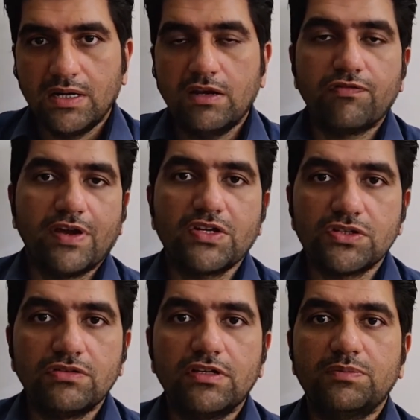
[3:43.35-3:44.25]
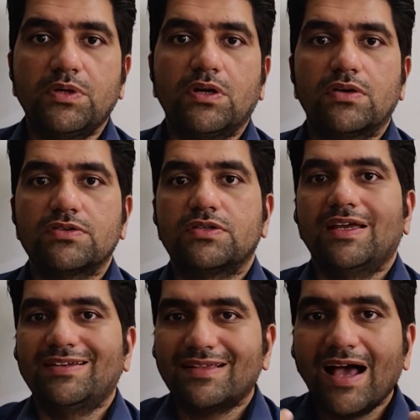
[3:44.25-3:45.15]
infection risk because
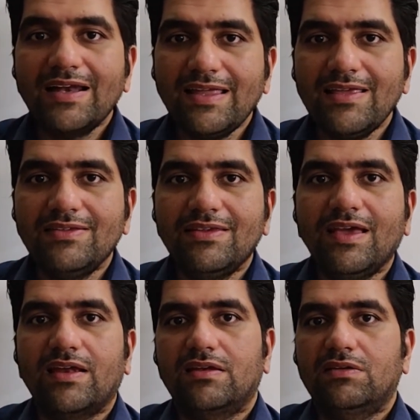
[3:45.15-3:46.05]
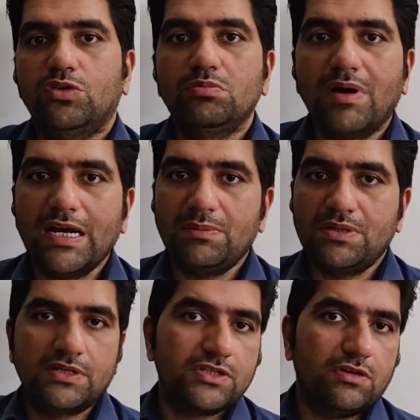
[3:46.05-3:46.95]
it's uneasy and you might
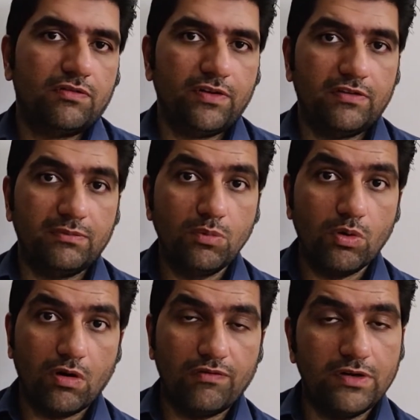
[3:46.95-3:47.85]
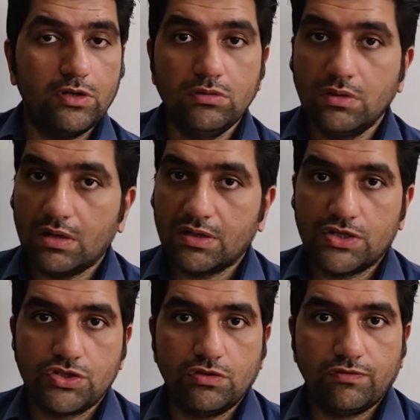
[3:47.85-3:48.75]
be touching your face more often. Do not
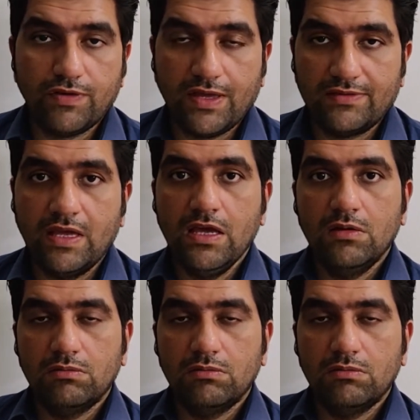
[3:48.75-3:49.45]
touch your face.